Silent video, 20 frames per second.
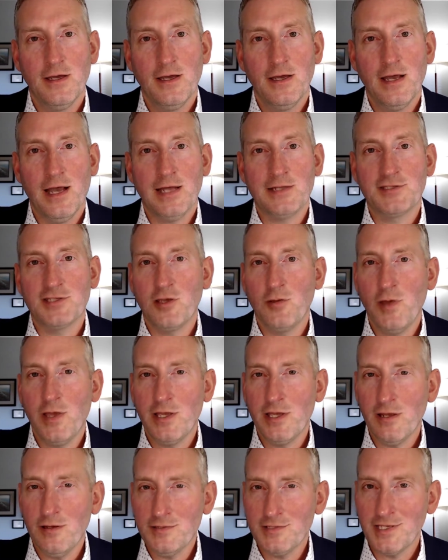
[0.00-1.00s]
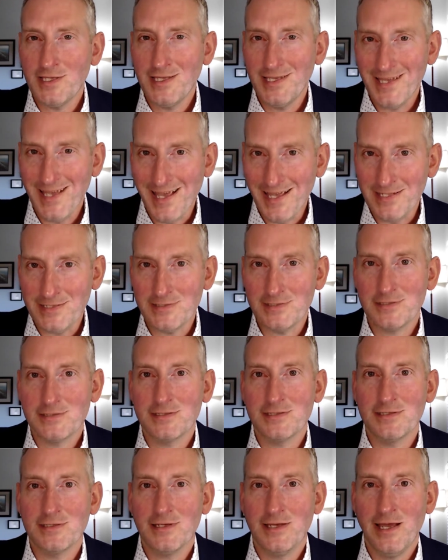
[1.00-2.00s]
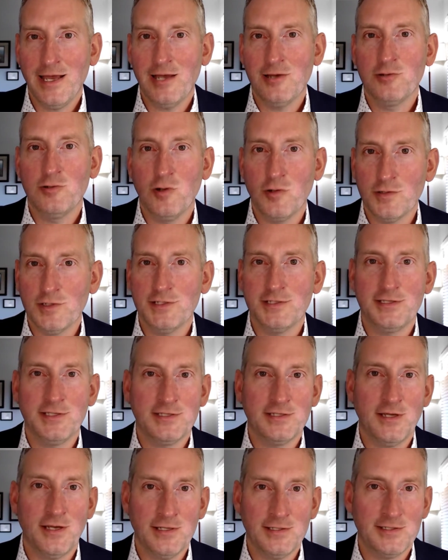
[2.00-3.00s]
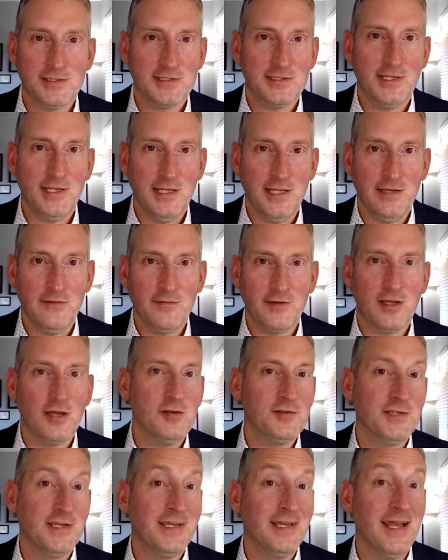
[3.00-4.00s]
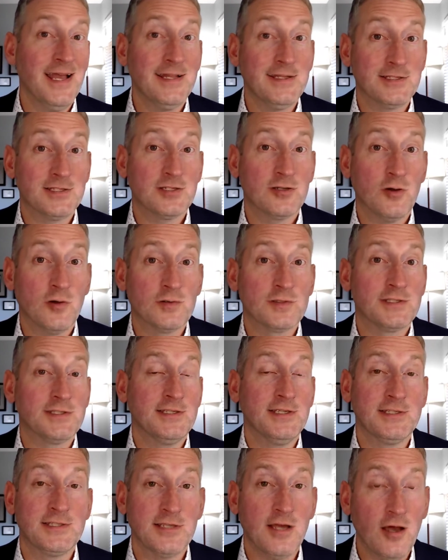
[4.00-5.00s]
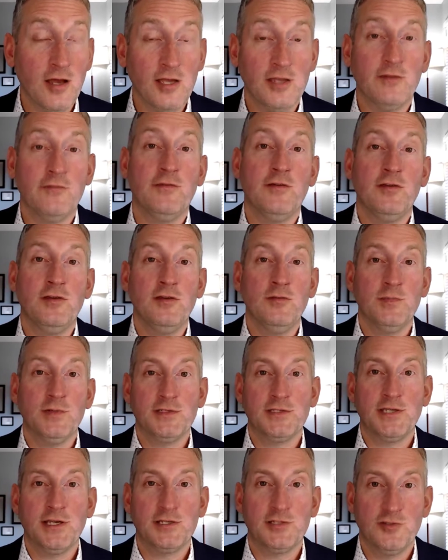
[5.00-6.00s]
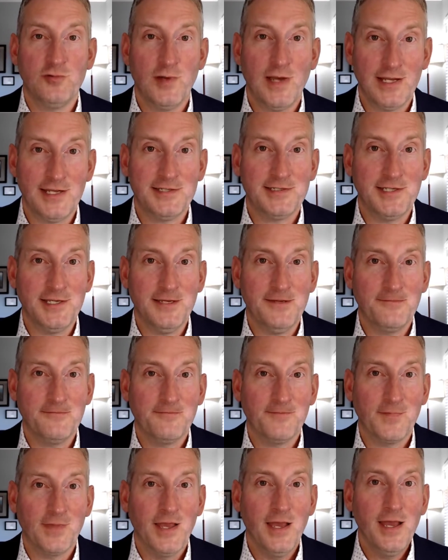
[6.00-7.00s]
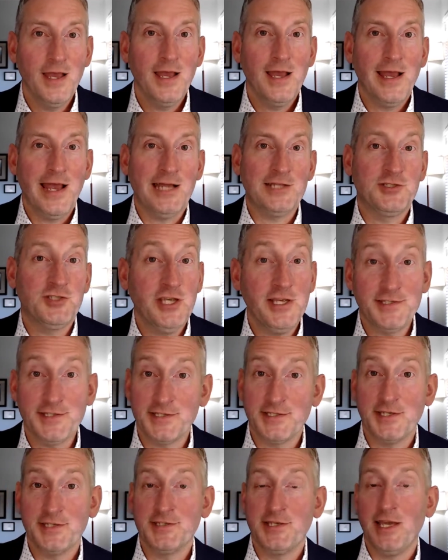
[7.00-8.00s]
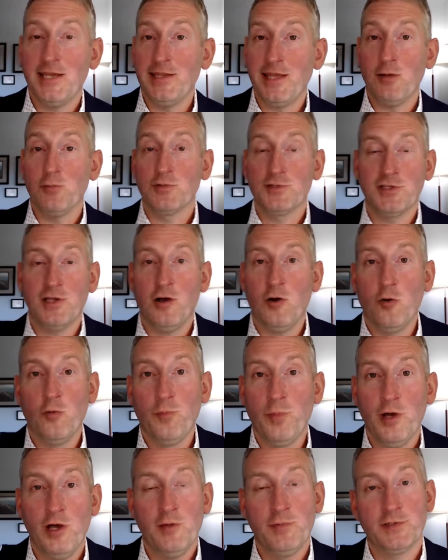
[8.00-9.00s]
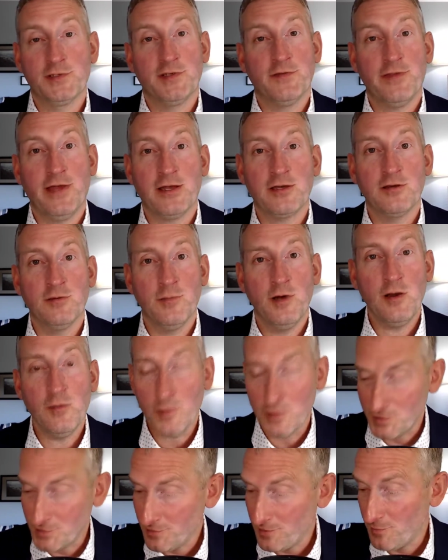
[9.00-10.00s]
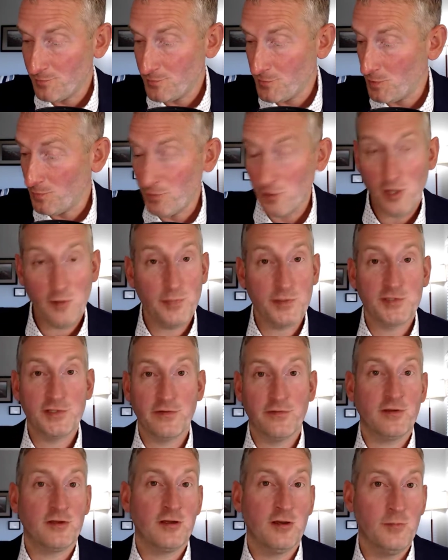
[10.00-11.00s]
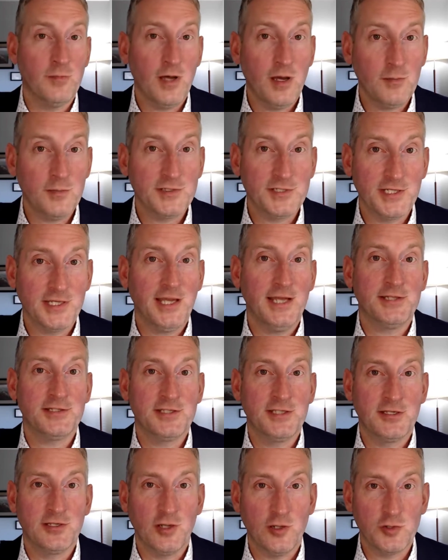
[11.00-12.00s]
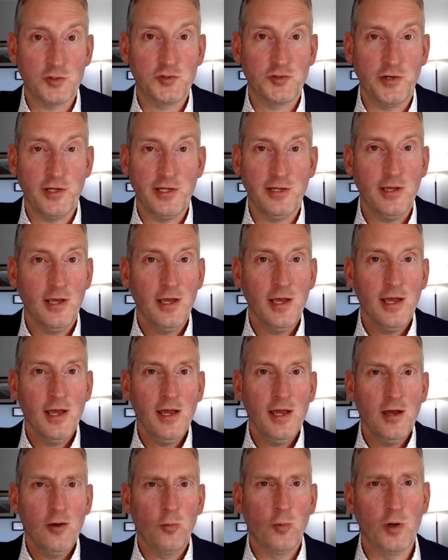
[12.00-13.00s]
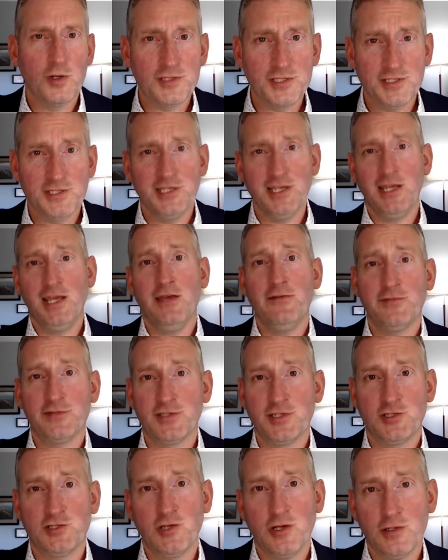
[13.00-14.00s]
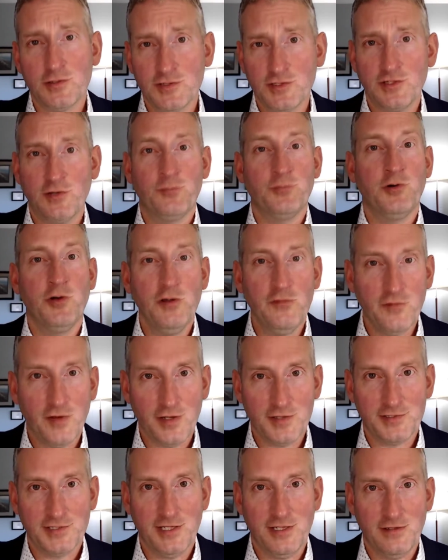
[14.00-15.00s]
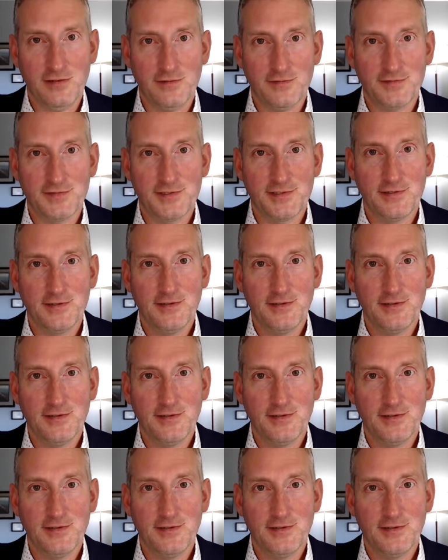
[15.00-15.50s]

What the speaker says: And so it goes against how God has designed us to live. It goes against God's design for human sexuality. And Jesus is saying that was the whole purpose of that commandment. The purpose of the commandment against adultery wasn't to give us a chance to prove ourselves.